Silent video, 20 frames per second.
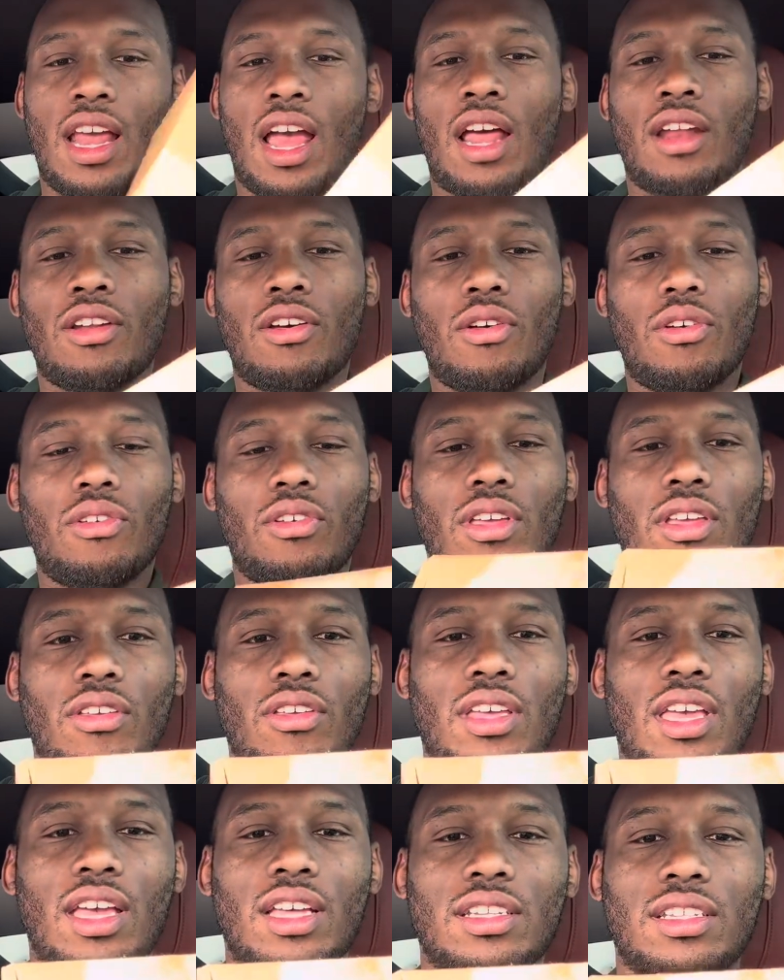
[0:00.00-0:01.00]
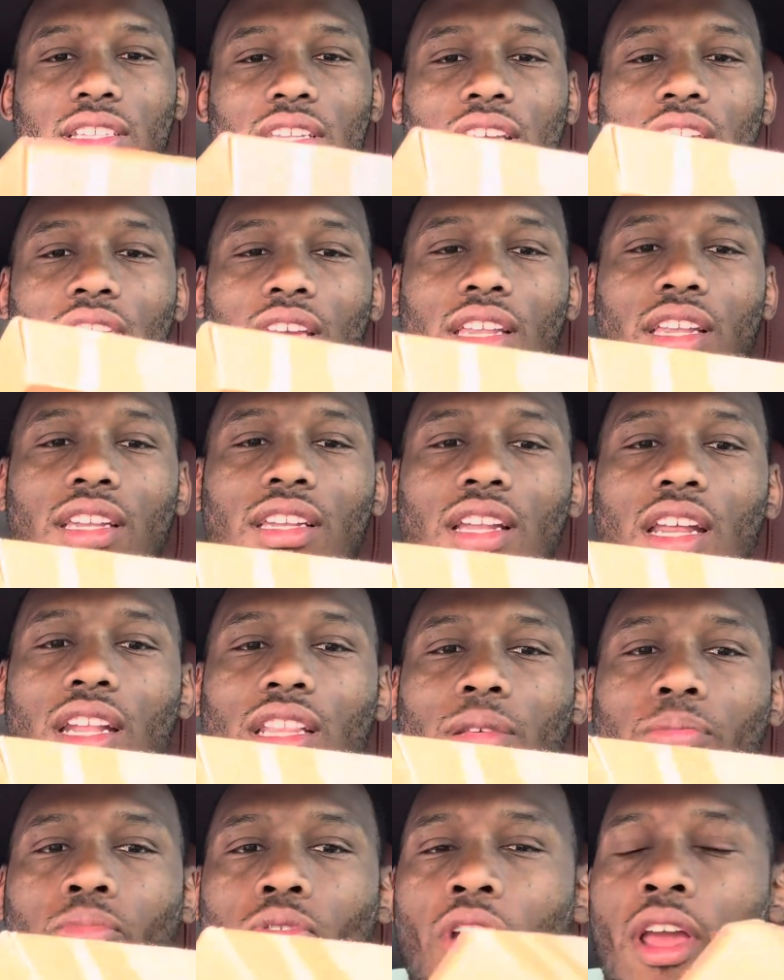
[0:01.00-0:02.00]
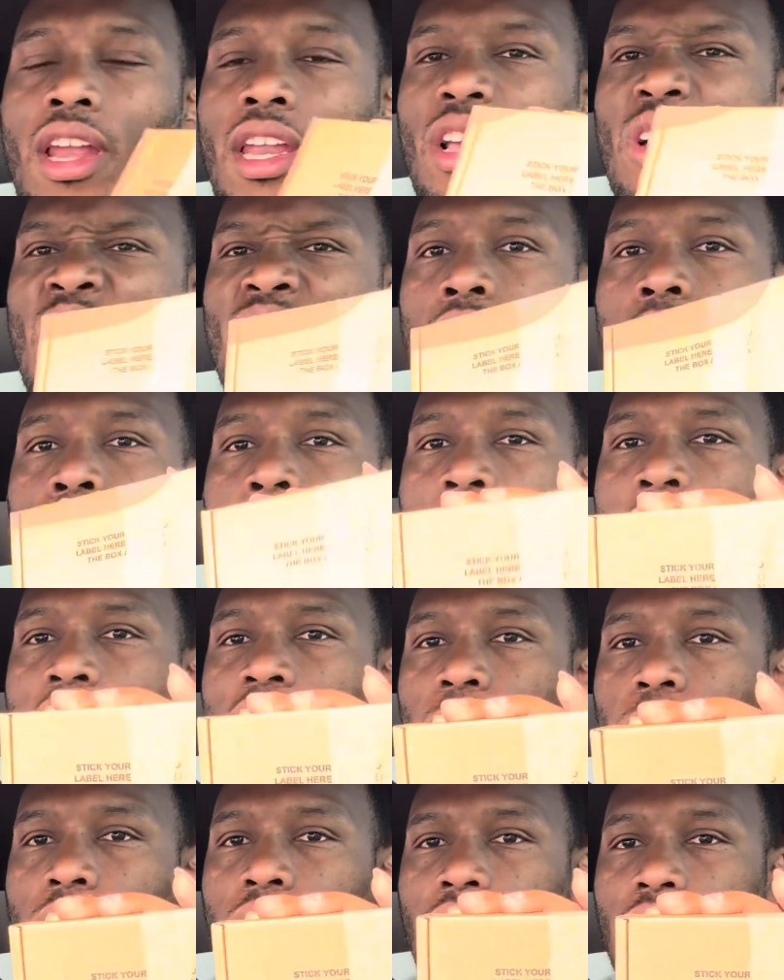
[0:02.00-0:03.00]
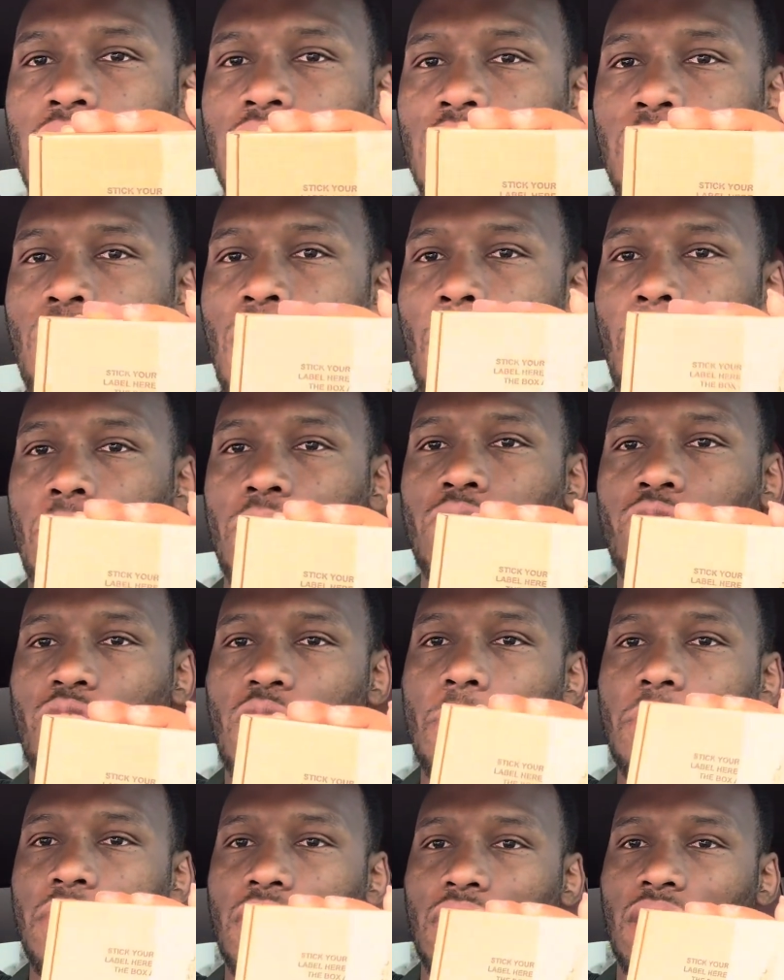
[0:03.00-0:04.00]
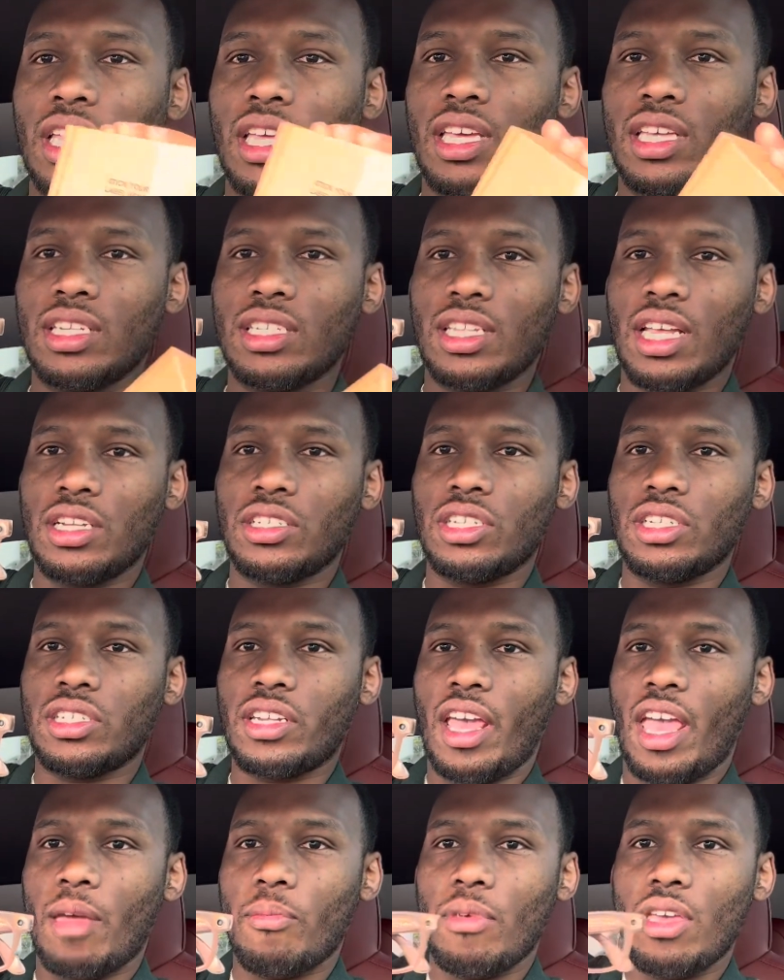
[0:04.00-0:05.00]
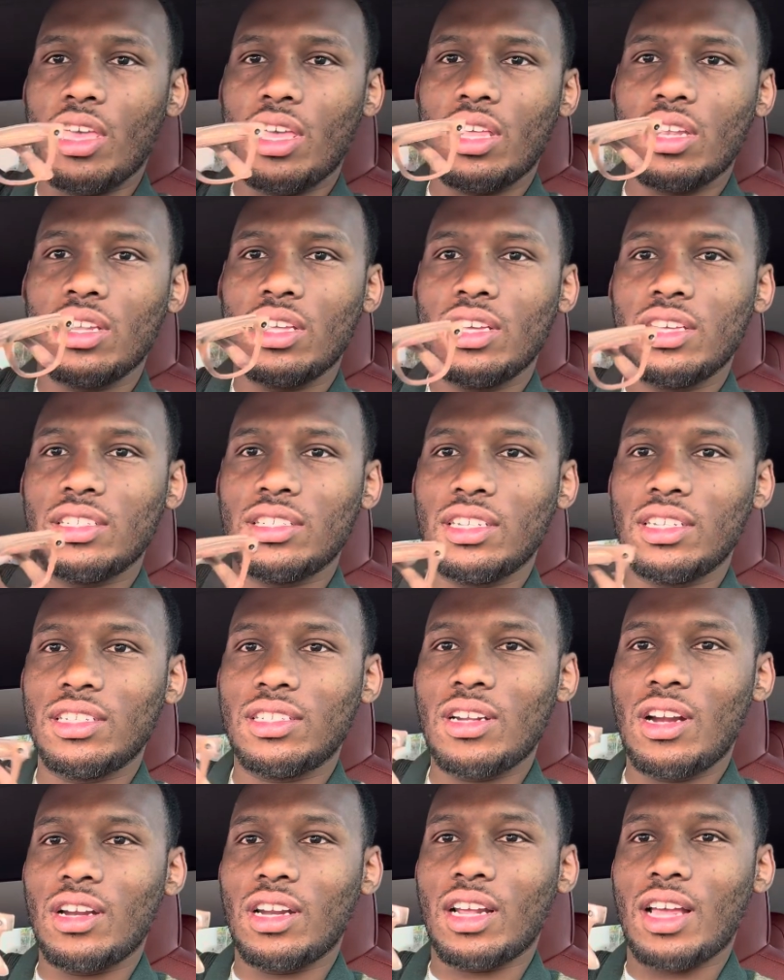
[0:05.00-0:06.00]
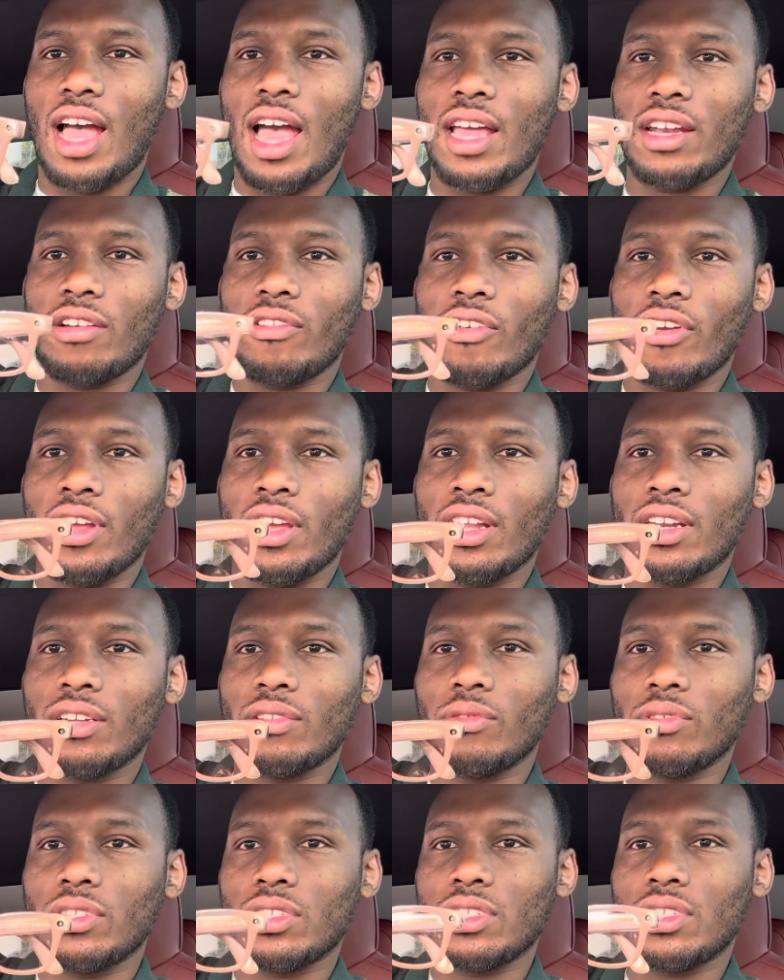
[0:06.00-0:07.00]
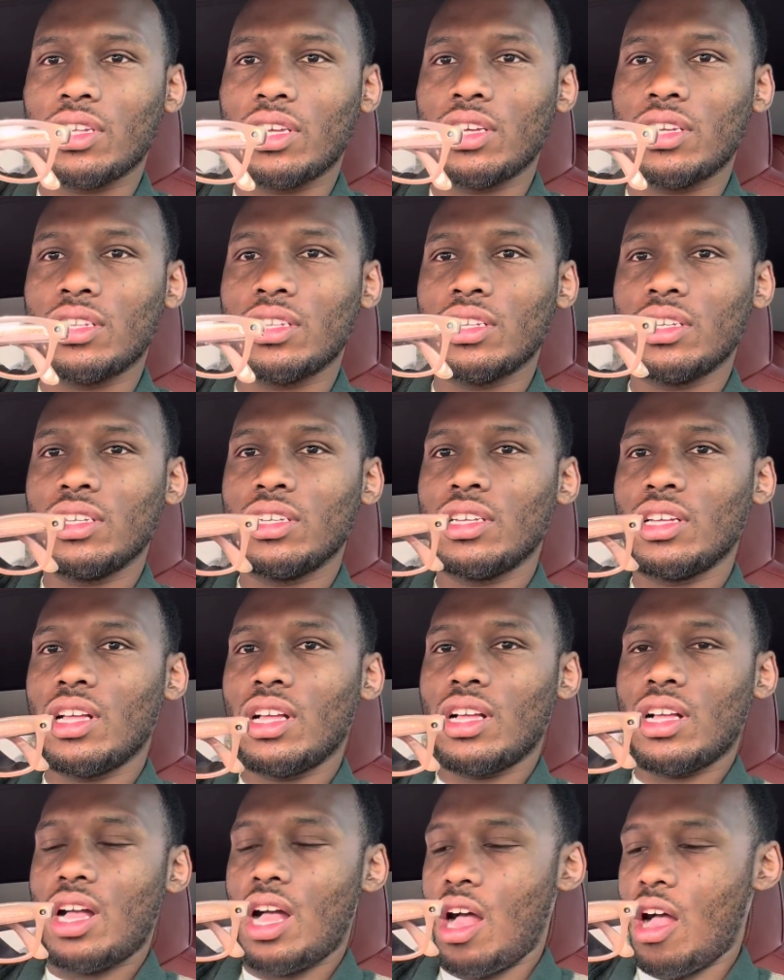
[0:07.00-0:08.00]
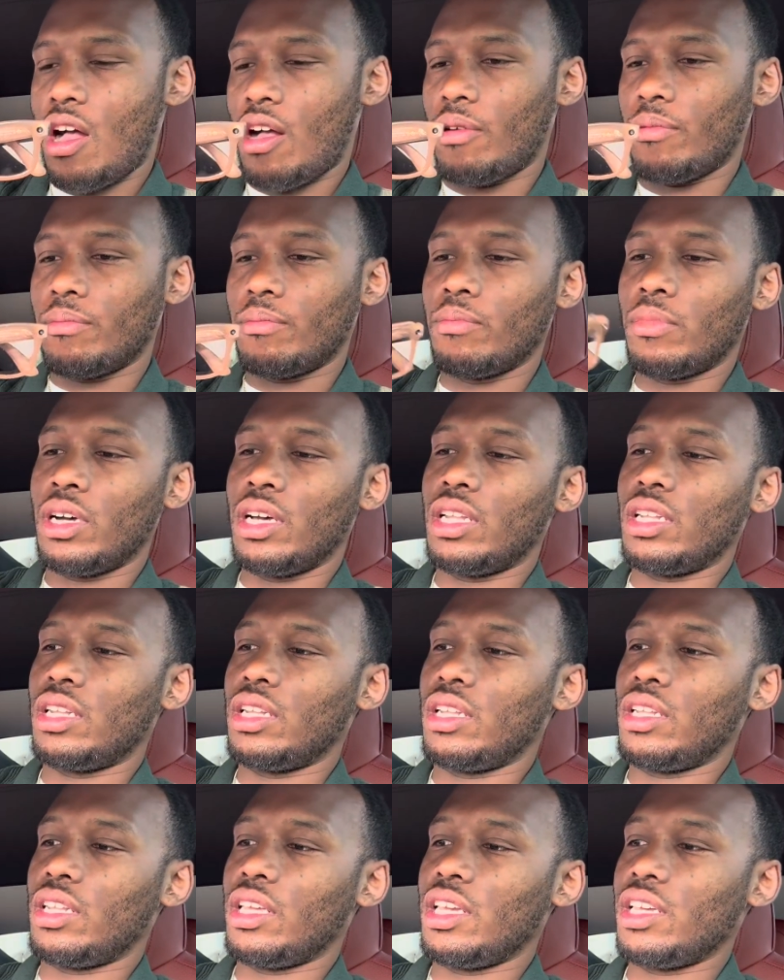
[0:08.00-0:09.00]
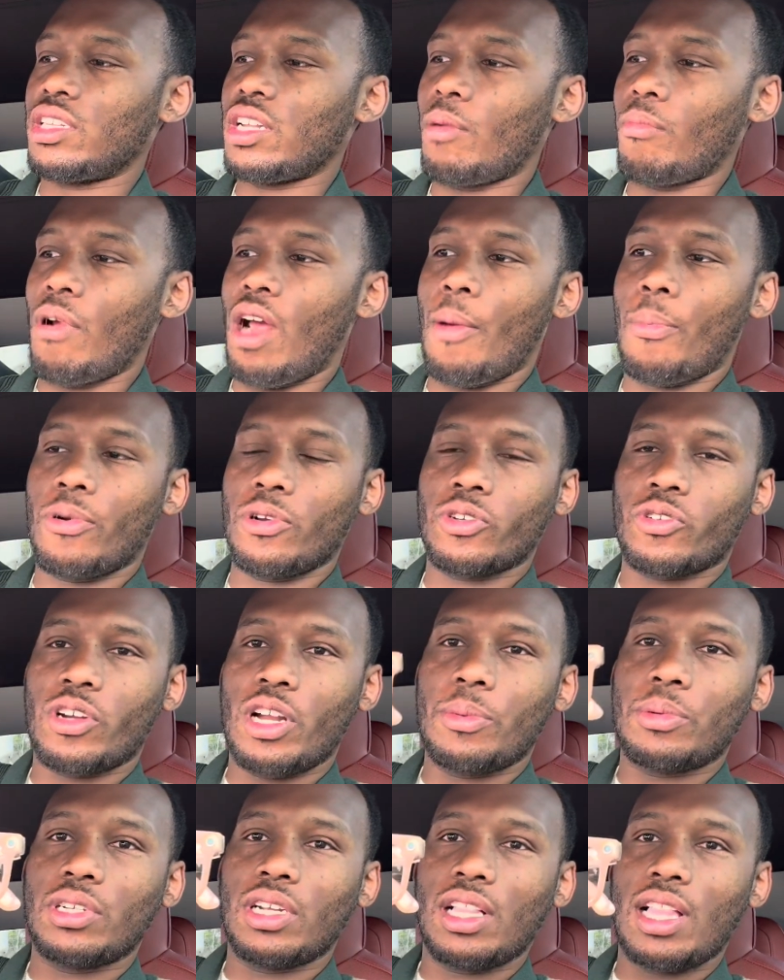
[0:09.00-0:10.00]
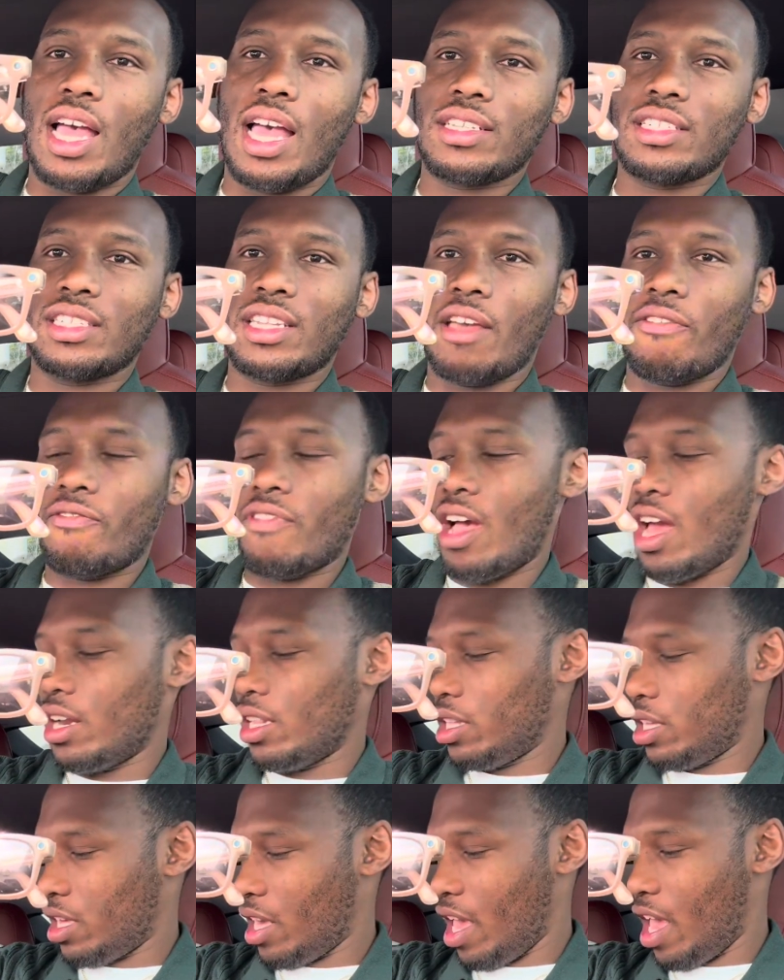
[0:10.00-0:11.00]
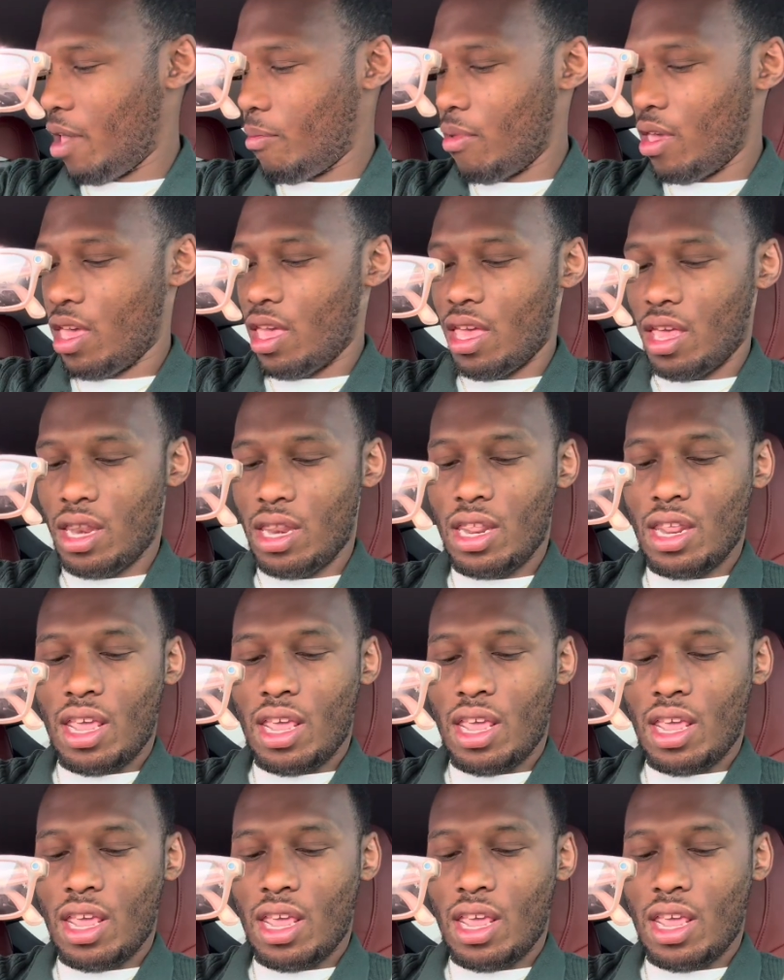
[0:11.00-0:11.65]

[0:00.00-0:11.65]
I know you can't see none of the branding on the box, but this is my prescription lens that just came in. See, it's turning kind of red with the sun. But these are my prescription glasses that finally came in,